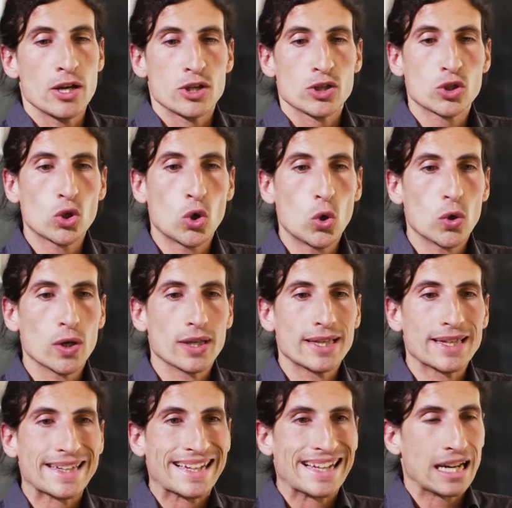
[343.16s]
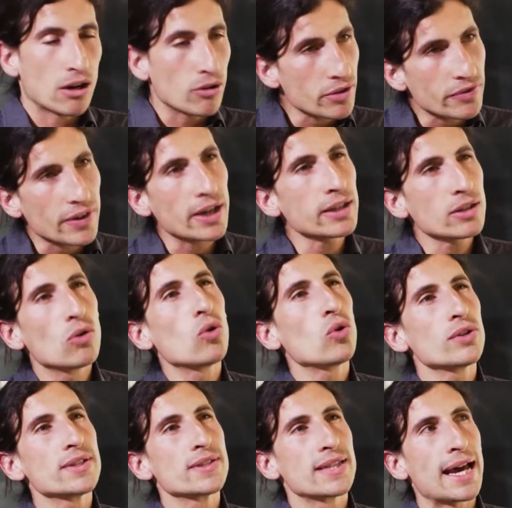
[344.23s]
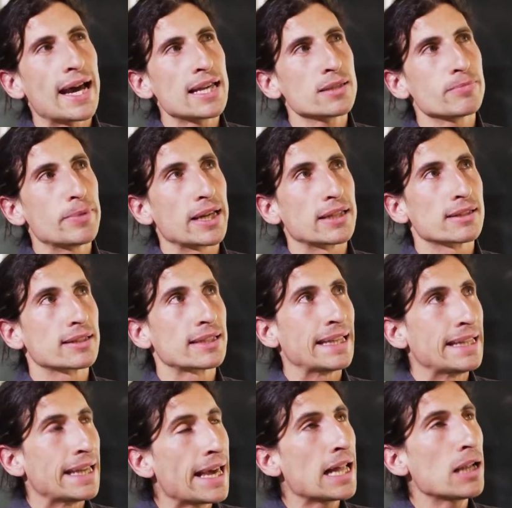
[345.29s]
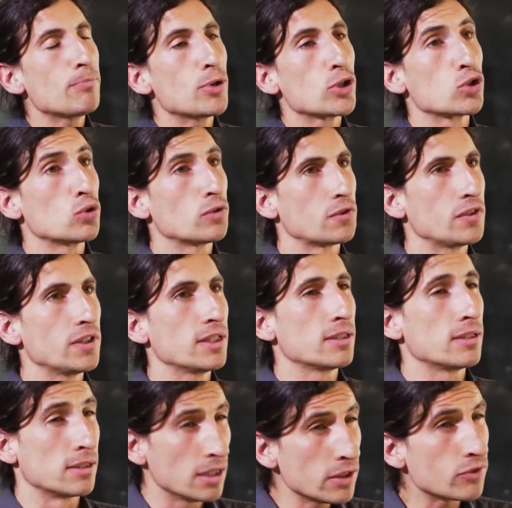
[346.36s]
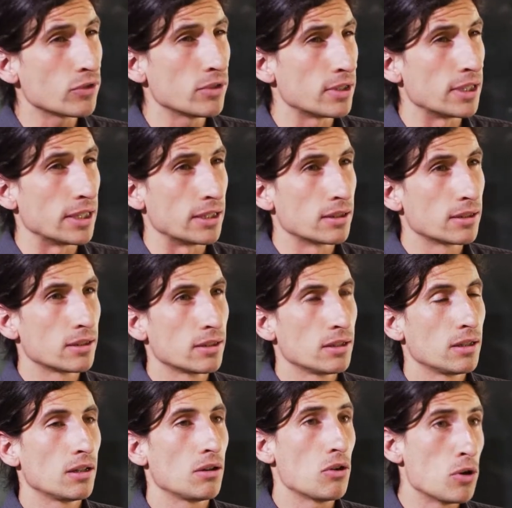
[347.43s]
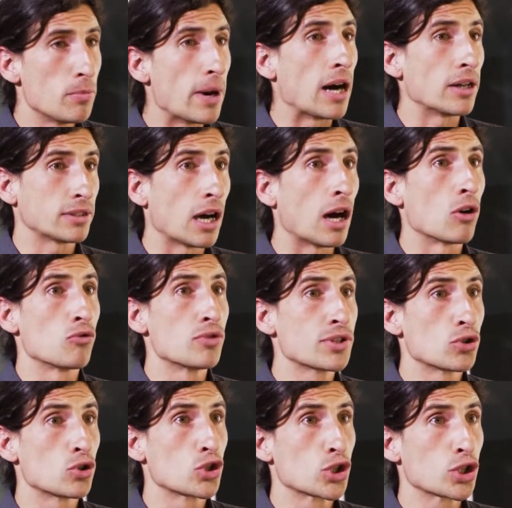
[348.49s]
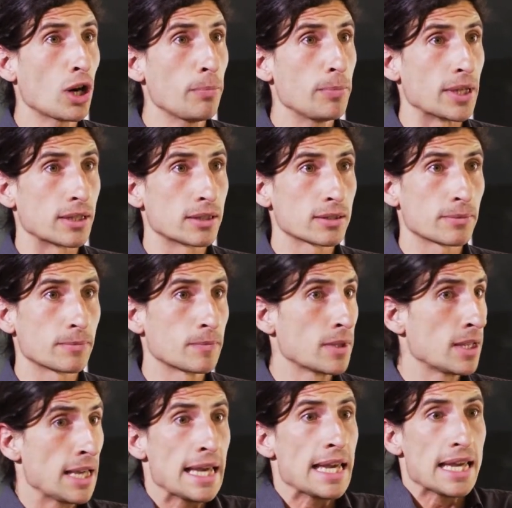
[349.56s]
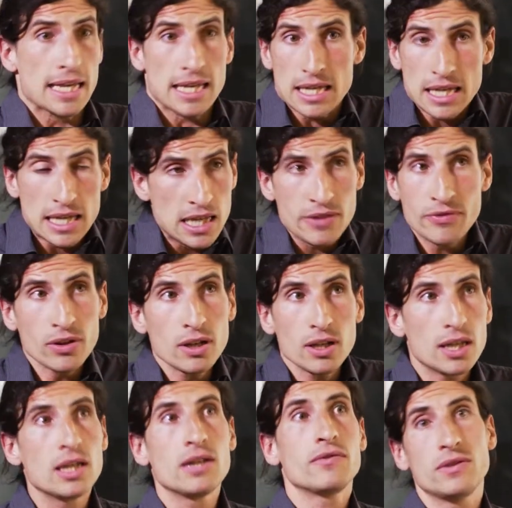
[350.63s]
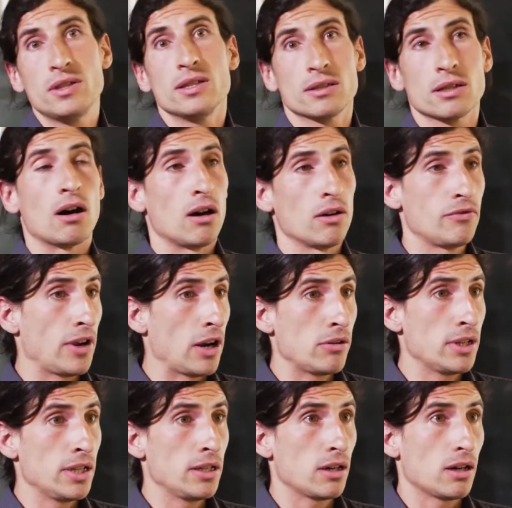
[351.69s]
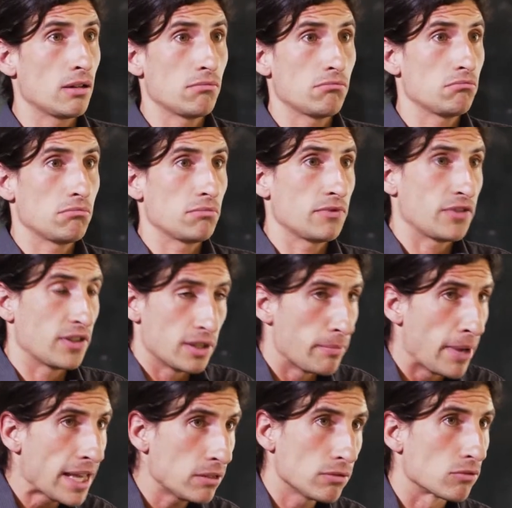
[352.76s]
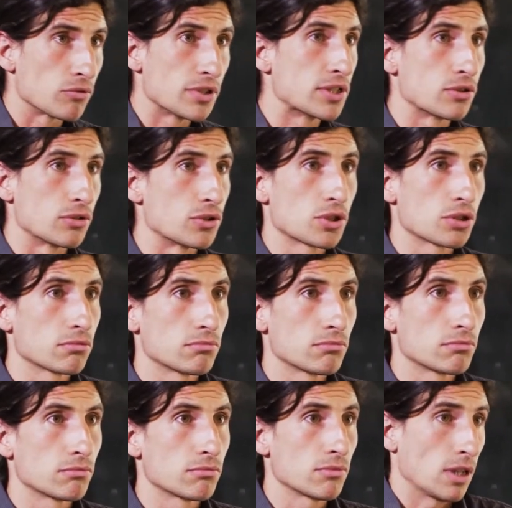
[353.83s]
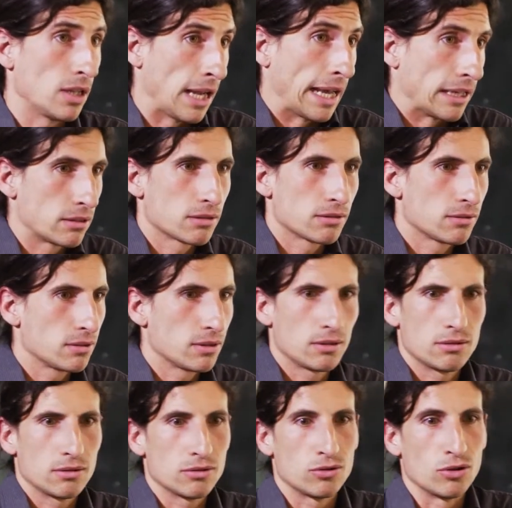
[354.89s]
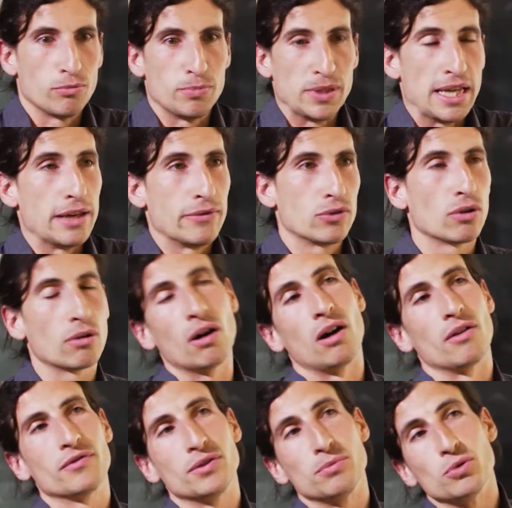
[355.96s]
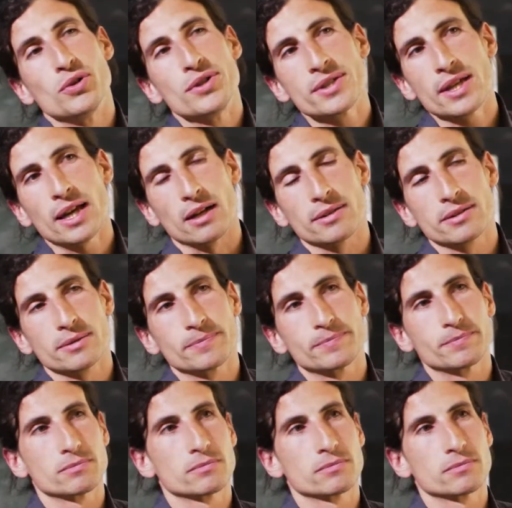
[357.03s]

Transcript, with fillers: So clarifying all these aspects can help us to think differently about our research topics, even if these are very fundamental research, like the behavior of immune cells.